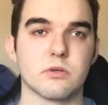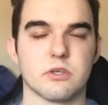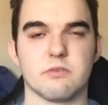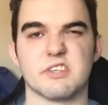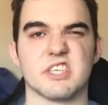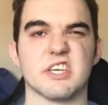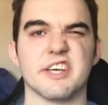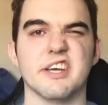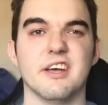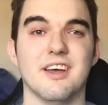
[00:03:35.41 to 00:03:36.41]
because
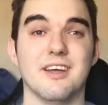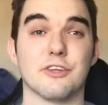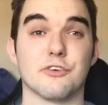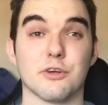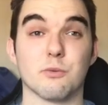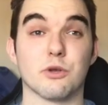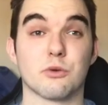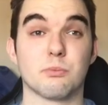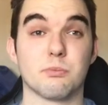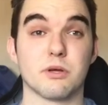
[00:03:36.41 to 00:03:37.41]
obviously the drink would have